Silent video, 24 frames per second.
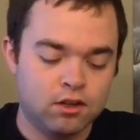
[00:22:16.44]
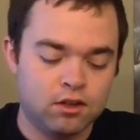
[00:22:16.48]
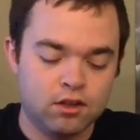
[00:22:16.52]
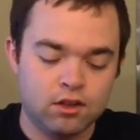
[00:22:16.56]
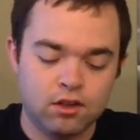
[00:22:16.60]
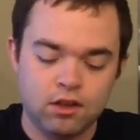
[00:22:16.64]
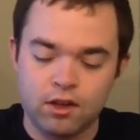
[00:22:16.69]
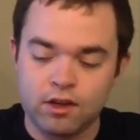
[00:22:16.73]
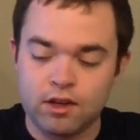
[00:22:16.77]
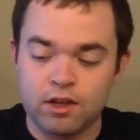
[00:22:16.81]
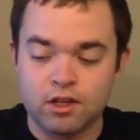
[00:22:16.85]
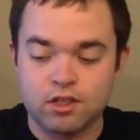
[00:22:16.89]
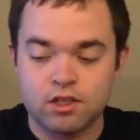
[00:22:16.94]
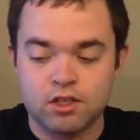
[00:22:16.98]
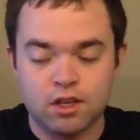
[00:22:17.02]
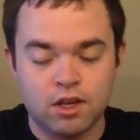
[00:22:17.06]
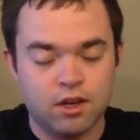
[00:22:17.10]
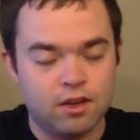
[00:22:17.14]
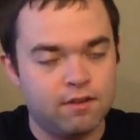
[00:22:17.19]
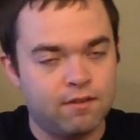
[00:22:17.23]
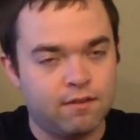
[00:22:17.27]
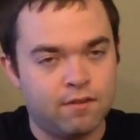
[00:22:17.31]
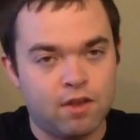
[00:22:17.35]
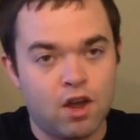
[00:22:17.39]
Like I
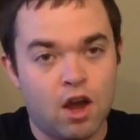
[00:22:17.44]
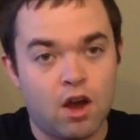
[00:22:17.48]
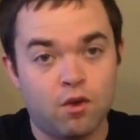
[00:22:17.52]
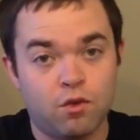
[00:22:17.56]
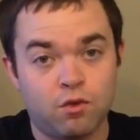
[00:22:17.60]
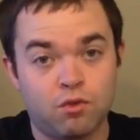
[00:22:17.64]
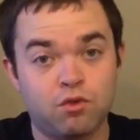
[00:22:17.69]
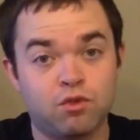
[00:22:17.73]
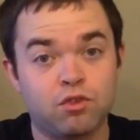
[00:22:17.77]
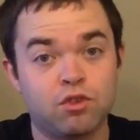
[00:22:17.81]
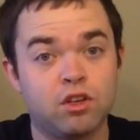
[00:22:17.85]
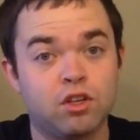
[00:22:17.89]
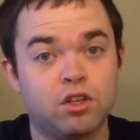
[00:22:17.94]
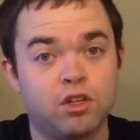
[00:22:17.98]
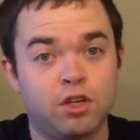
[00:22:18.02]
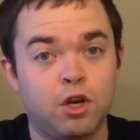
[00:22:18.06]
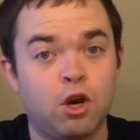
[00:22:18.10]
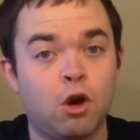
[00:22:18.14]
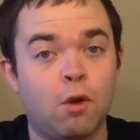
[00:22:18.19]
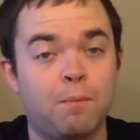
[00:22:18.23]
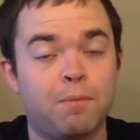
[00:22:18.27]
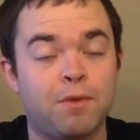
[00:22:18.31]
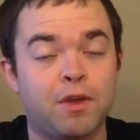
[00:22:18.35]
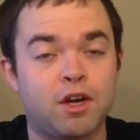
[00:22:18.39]
said, I really
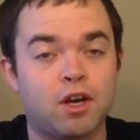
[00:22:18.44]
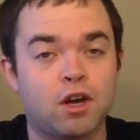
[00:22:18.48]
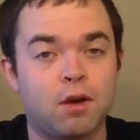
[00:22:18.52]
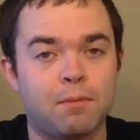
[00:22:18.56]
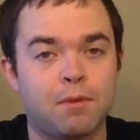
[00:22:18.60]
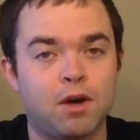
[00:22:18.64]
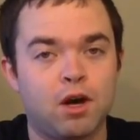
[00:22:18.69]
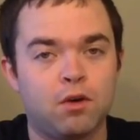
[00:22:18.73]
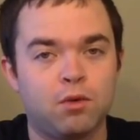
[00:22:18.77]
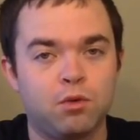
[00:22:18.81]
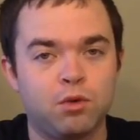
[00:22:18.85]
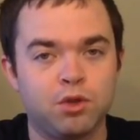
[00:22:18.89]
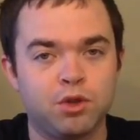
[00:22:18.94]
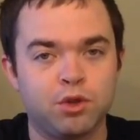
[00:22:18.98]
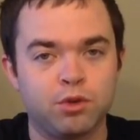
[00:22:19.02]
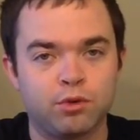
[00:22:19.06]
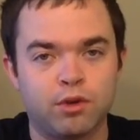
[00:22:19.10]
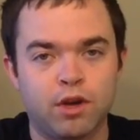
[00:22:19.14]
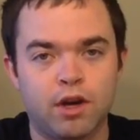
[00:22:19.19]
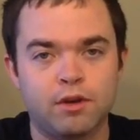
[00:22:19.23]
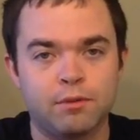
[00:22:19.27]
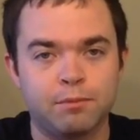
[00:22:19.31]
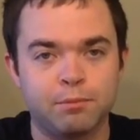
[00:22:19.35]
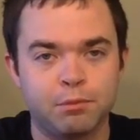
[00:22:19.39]
hope they come out with the
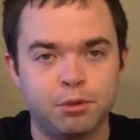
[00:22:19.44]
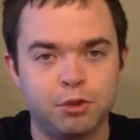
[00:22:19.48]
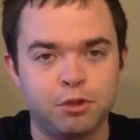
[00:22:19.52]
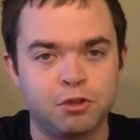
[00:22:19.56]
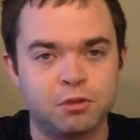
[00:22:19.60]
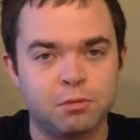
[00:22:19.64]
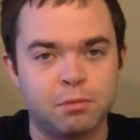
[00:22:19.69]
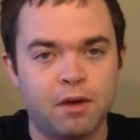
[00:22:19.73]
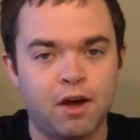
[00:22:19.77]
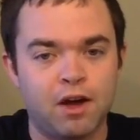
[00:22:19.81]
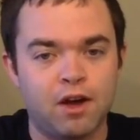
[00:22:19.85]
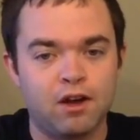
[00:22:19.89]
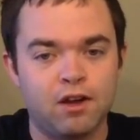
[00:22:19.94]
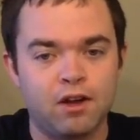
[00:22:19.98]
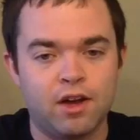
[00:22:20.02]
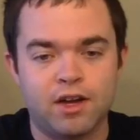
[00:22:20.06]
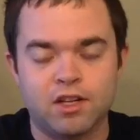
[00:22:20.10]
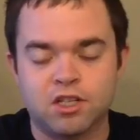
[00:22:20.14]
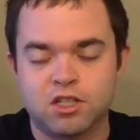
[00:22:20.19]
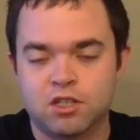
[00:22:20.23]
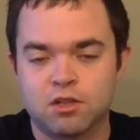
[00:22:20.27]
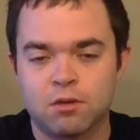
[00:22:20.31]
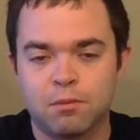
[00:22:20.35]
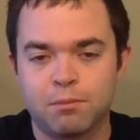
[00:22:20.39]
red and blue spot
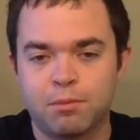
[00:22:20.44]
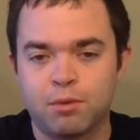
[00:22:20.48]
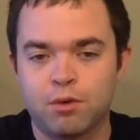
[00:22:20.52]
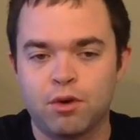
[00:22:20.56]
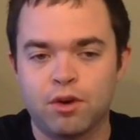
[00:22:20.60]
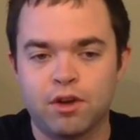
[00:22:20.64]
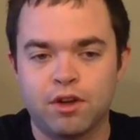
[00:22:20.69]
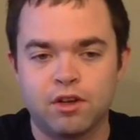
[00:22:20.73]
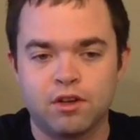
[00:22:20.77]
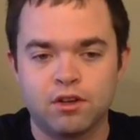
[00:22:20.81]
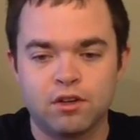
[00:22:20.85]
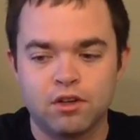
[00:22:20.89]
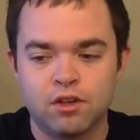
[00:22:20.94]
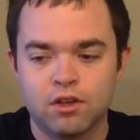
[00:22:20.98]
at some point